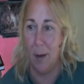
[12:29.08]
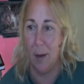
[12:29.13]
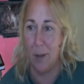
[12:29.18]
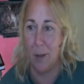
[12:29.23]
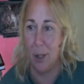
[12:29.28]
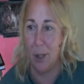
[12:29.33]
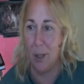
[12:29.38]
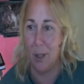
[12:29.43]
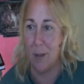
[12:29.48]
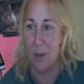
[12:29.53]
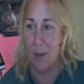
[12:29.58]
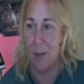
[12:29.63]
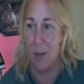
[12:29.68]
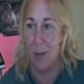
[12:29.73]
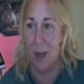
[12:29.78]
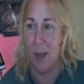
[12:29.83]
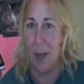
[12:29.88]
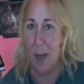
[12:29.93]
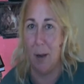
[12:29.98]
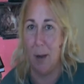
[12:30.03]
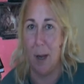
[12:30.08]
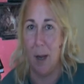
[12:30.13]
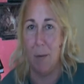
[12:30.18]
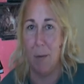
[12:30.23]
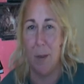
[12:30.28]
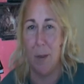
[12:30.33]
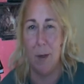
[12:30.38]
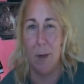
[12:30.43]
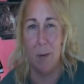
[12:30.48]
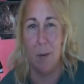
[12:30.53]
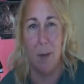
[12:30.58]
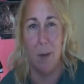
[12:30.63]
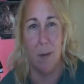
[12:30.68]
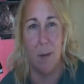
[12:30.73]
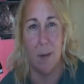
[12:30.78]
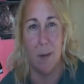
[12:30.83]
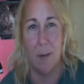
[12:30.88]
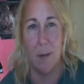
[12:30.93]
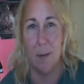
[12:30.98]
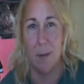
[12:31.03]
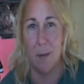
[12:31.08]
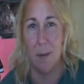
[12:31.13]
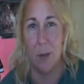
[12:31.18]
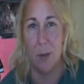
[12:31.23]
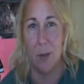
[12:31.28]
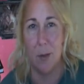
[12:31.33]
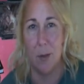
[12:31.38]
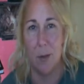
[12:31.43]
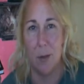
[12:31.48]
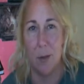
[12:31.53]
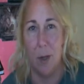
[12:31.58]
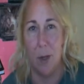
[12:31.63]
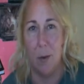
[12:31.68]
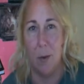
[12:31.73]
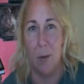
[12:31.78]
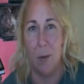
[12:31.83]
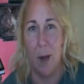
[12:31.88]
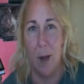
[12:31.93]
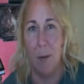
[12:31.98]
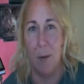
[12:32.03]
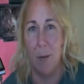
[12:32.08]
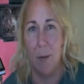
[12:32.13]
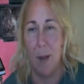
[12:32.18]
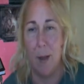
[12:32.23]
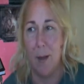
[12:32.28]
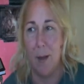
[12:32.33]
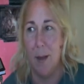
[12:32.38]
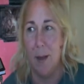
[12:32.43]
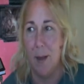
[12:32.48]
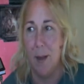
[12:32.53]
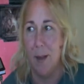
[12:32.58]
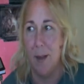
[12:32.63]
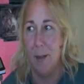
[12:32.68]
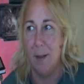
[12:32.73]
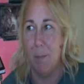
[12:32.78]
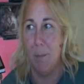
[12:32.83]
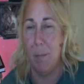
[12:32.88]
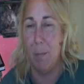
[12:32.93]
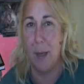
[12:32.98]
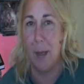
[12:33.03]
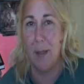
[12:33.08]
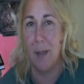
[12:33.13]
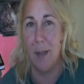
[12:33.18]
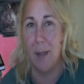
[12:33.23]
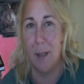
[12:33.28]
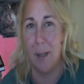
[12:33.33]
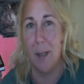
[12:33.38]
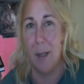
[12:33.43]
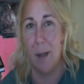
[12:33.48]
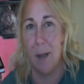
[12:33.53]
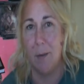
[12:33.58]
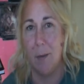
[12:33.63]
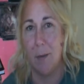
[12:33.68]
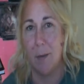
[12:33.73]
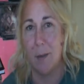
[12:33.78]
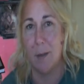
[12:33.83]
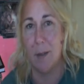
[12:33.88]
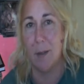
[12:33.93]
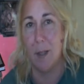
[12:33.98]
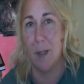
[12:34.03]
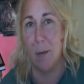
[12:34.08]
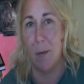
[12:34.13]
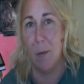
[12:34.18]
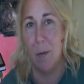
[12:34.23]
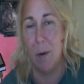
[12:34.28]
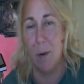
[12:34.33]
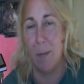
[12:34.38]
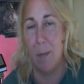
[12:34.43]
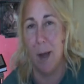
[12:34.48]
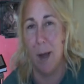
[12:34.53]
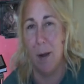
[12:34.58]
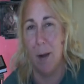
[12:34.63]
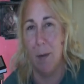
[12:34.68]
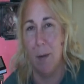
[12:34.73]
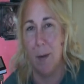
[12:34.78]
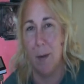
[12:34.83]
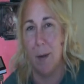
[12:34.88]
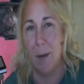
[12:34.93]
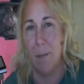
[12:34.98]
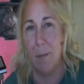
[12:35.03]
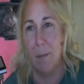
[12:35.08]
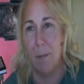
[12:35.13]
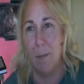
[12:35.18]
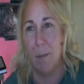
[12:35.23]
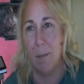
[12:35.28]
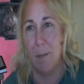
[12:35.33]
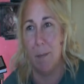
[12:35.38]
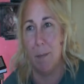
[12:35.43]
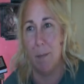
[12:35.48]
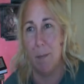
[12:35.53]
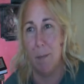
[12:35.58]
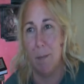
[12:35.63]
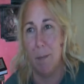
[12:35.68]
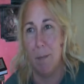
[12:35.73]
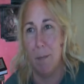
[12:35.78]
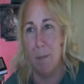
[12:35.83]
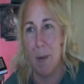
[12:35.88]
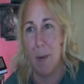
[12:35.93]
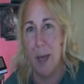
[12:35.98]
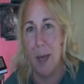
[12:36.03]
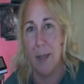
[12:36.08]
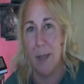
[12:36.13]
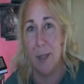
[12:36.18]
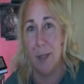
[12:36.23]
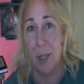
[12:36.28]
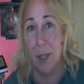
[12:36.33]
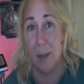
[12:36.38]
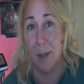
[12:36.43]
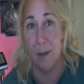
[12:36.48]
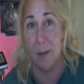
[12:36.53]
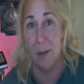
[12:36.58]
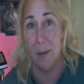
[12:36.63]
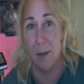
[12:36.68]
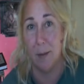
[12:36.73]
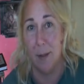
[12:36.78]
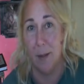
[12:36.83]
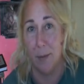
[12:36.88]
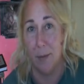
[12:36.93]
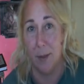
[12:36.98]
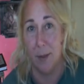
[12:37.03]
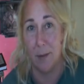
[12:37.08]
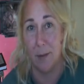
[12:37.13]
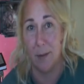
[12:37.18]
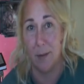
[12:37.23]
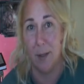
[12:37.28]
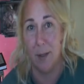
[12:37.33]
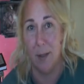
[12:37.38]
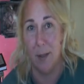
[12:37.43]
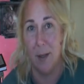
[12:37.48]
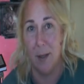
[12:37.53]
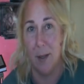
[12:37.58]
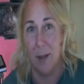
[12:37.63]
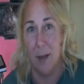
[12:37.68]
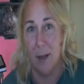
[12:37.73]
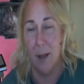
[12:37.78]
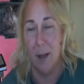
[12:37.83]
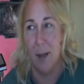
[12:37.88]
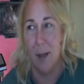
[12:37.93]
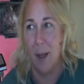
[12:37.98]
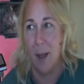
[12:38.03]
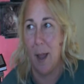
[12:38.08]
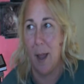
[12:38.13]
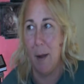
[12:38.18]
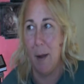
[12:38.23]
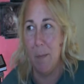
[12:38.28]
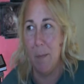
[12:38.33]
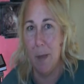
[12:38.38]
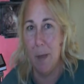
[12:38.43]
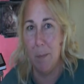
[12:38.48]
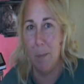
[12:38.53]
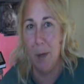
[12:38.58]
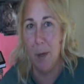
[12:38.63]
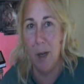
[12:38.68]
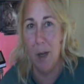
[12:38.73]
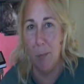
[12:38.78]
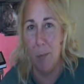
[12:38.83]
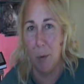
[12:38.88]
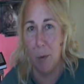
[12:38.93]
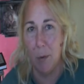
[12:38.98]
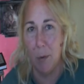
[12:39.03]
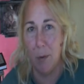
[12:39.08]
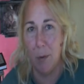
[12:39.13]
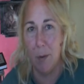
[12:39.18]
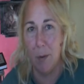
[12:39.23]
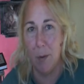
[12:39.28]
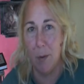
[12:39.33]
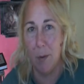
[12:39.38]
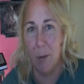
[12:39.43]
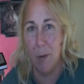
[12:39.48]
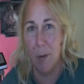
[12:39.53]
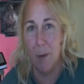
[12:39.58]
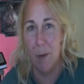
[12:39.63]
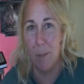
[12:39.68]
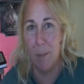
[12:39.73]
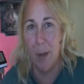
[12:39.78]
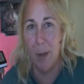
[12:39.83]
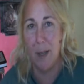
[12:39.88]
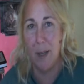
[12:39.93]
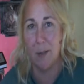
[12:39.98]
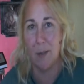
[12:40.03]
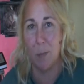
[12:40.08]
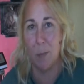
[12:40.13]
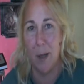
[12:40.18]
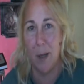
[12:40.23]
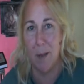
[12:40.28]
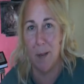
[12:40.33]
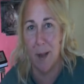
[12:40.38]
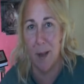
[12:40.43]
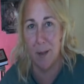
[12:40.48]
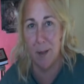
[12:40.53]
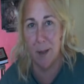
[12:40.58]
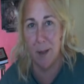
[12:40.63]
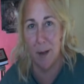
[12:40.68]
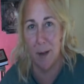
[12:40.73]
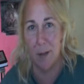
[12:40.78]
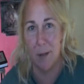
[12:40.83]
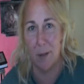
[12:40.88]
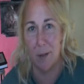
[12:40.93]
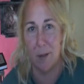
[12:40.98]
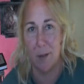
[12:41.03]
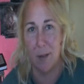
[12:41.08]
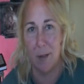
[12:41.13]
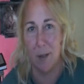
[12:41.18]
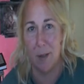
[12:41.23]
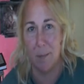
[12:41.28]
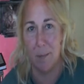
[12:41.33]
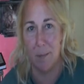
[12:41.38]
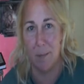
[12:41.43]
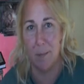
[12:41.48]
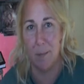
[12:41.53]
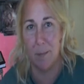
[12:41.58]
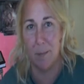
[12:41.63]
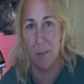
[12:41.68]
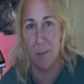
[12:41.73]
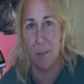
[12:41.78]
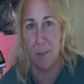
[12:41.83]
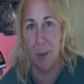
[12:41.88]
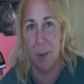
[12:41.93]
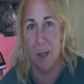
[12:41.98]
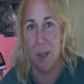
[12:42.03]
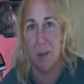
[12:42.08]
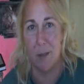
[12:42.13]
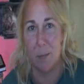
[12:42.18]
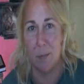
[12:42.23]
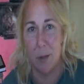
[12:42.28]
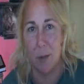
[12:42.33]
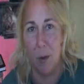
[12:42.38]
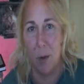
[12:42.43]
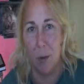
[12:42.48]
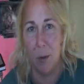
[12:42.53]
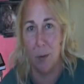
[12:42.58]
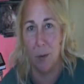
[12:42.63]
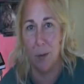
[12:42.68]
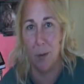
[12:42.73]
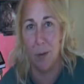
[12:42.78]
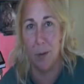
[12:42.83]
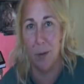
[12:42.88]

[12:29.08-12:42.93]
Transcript: just how, how are they doing this? You know, how are they banding together to stay warm? How are they managing in this? How many people passed away last night in their sleep because it was cold?